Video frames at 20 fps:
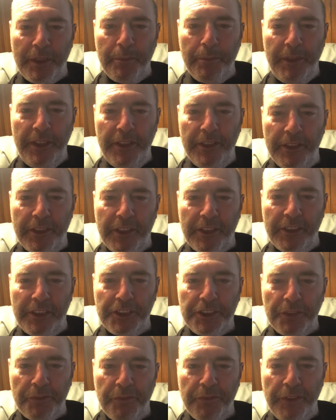a meat hook
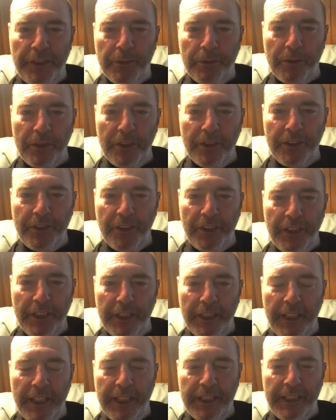unless your feet were under
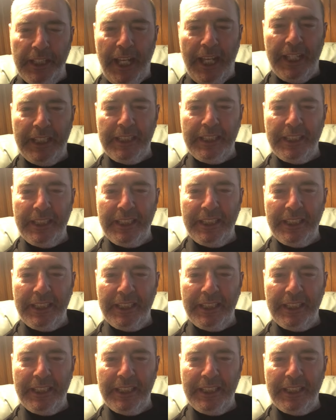you, and that